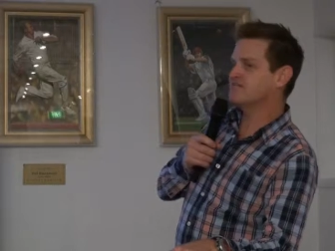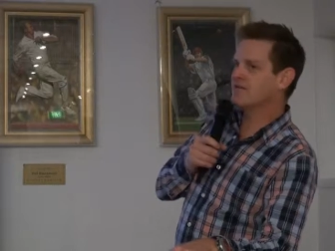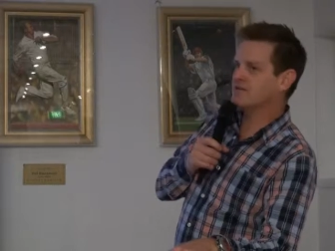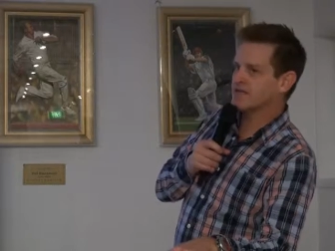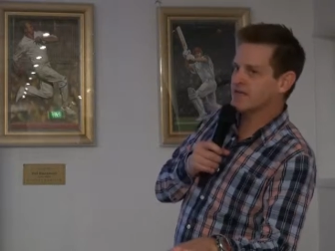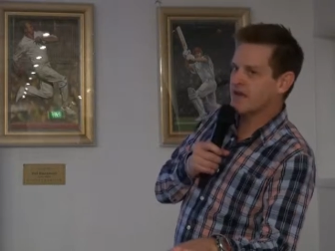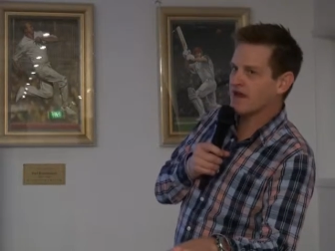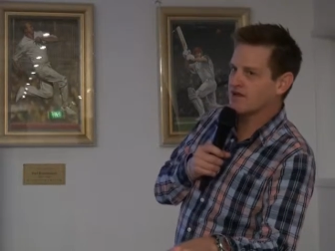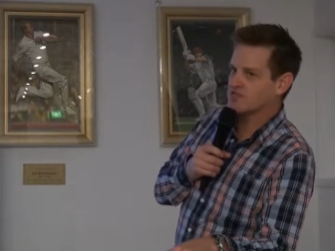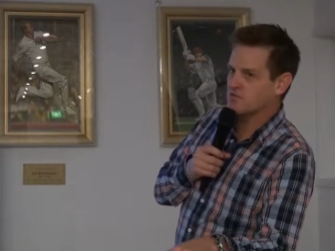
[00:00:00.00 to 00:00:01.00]
his very
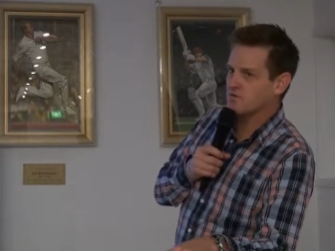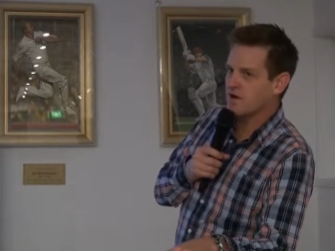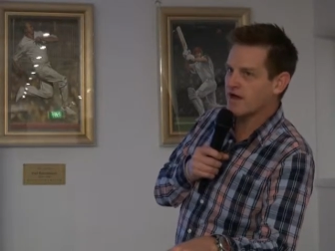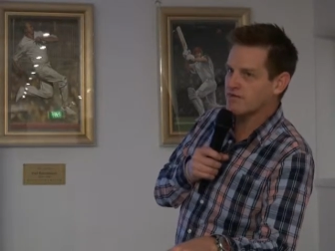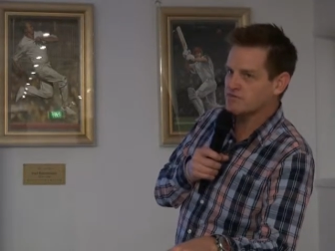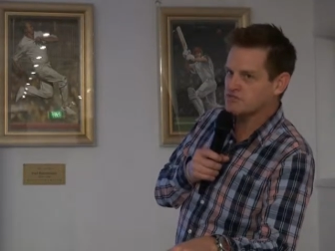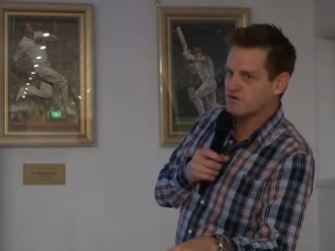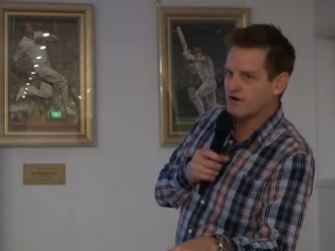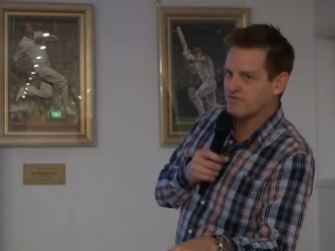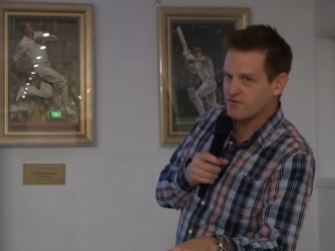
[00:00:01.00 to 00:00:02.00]
encouraging way, would
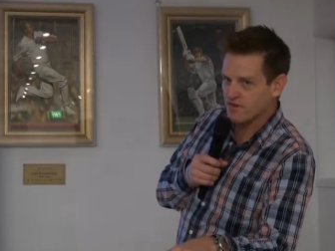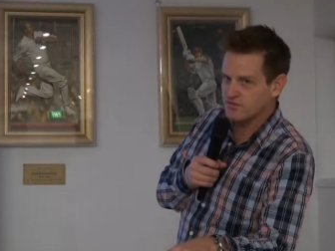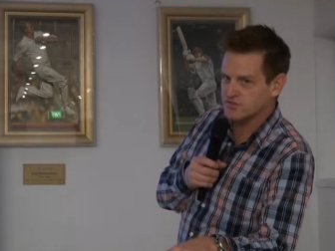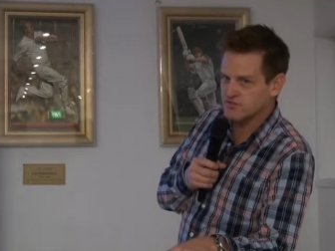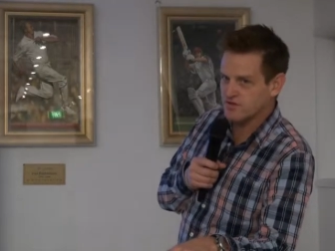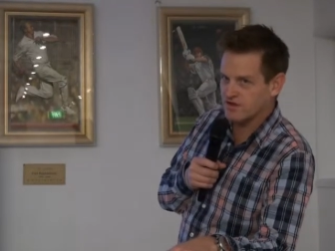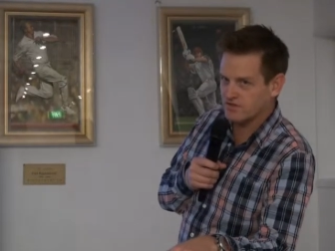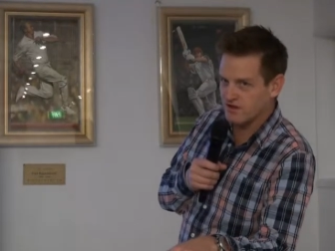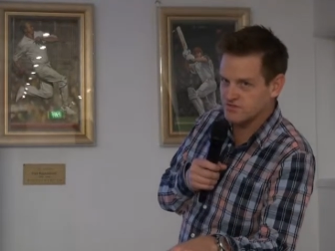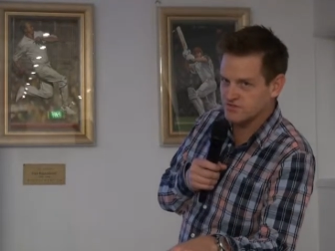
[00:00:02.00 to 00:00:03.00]
drive closer
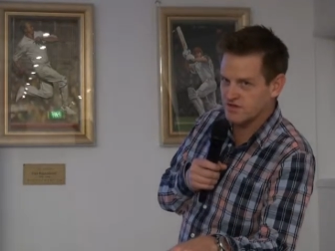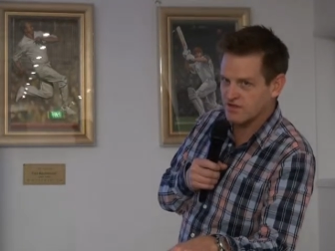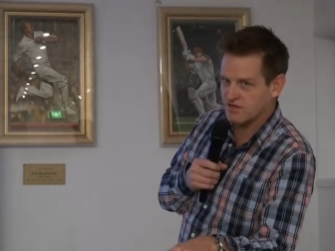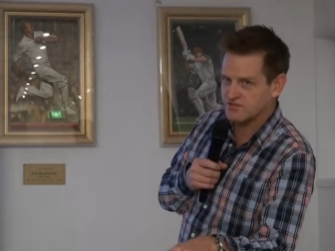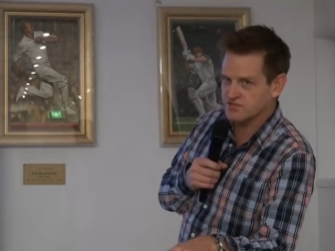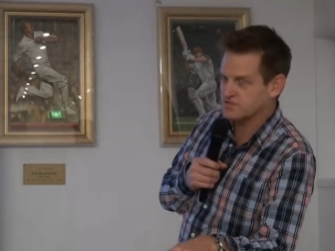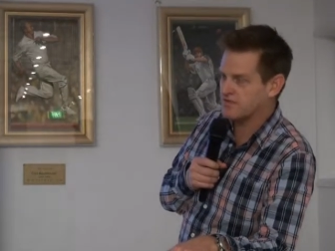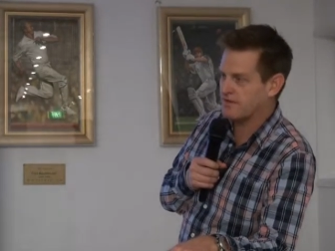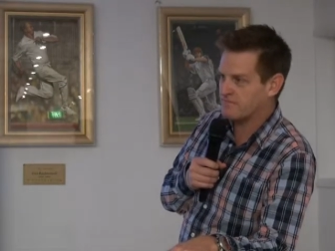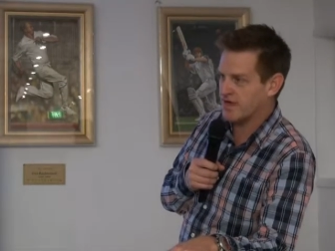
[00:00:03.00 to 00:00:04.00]
and closer and closer
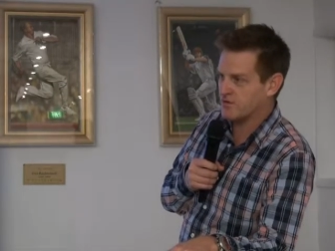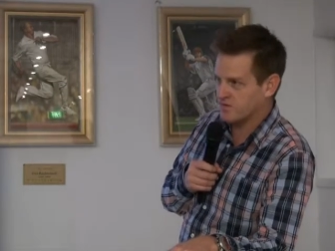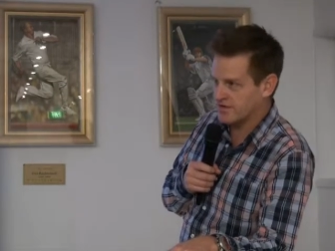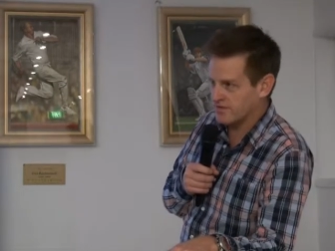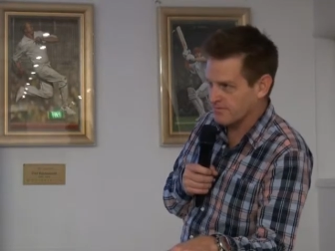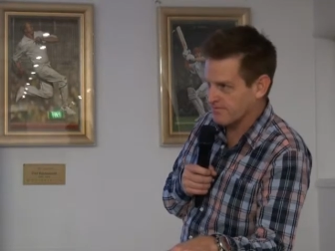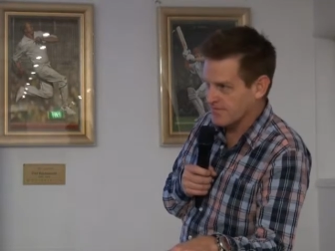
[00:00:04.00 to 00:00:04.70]
to our back wheel.